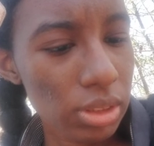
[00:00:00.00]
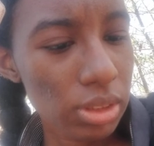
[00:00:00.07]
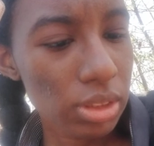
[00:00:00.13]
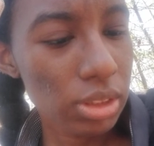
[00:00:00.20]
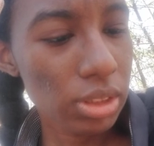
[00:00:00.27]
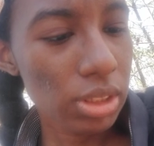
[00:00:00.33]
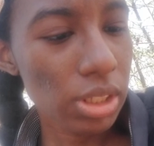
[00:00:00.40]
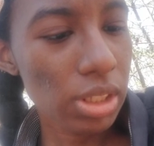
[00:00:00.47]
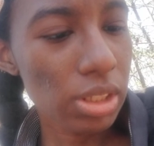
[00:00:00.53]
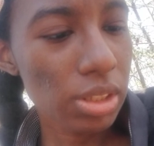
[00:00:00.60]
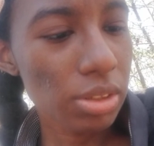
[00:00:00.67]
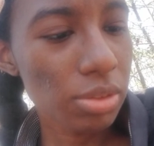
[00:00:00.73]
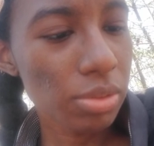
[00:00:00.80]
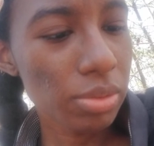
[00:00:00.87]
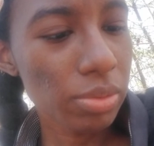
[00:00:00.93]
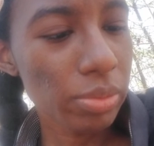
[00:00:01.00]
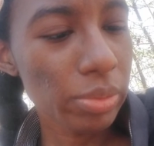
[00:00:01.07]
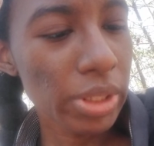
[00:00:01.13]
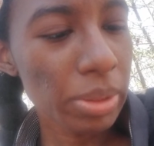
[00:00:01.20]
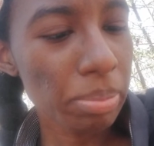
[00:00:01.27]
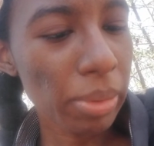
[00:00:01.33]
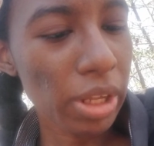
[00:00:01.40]
She said we
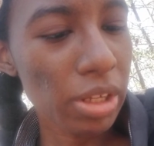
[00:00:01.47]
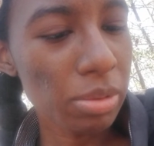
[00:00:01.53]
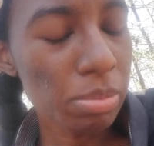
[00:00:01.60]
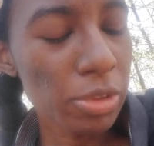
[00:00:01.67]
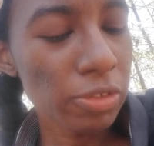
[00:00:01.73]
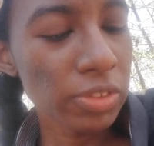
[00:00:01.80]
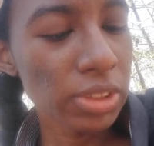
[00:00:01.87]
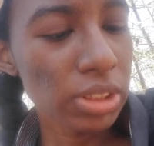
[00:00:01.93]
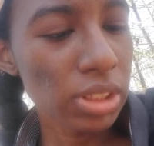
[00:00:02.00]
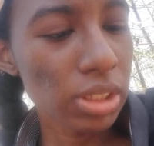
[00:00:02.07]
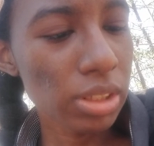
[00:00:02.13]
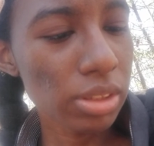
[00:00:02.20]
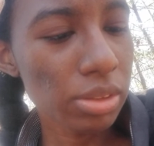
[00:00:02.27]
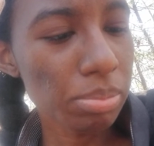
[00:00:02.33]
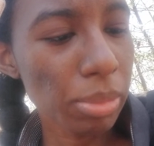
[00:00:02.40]
can make a movie together